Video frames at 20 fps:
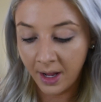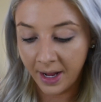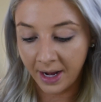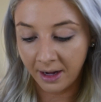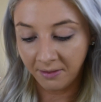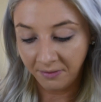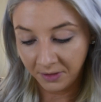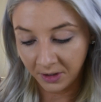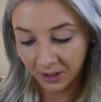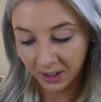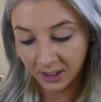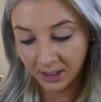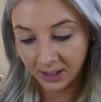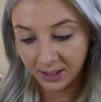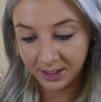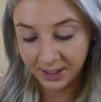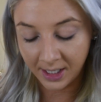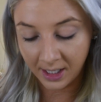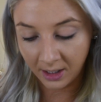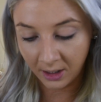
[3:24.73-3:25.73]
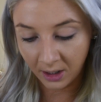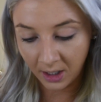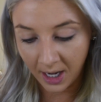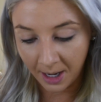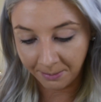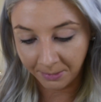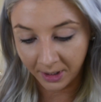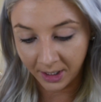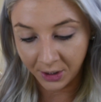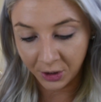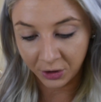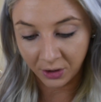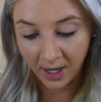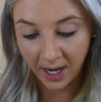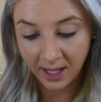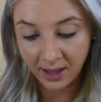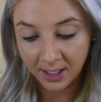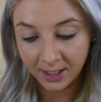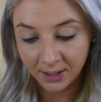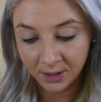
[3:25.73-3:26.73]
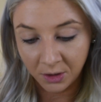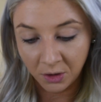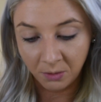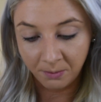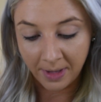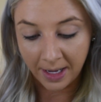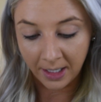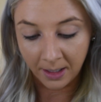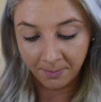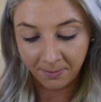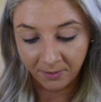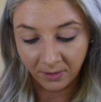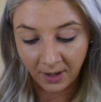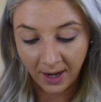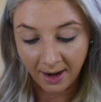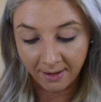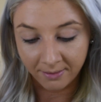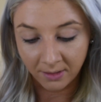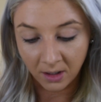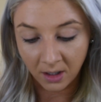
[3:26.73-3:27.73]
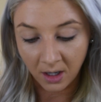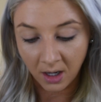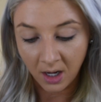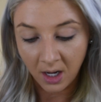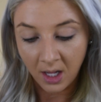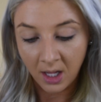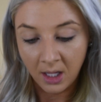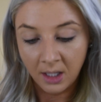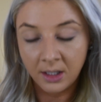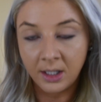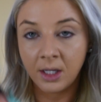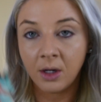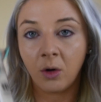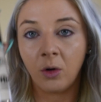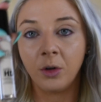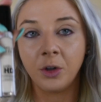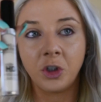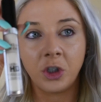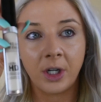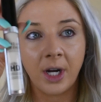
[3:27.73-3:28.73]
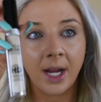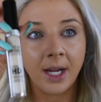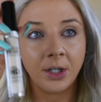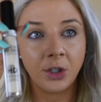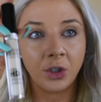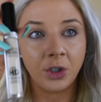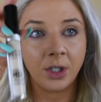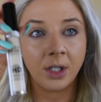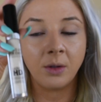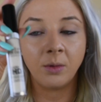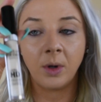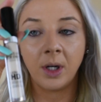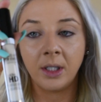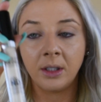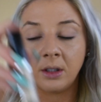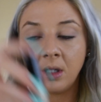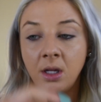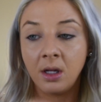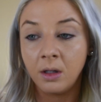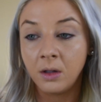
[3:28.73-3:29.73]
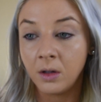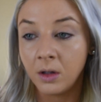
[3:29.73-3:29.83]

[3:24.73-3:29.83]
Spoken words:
And for concealer, I'm going to try this new Makeup Forever, the Ultra HD one.